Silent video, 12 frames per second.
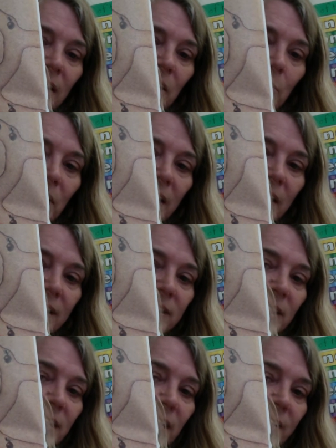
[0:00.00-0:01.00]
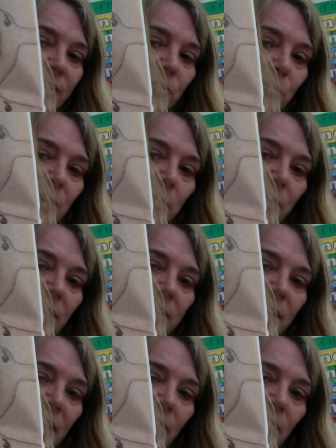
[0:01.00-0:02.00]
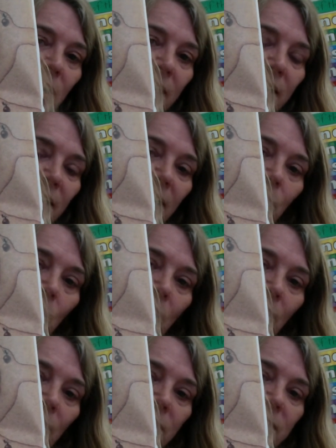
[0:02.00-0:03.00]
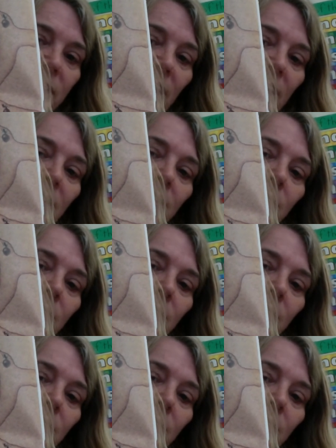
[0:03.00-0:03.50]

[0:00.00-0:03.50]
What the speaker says: but I guess they taste sweet because they have honey and water inside.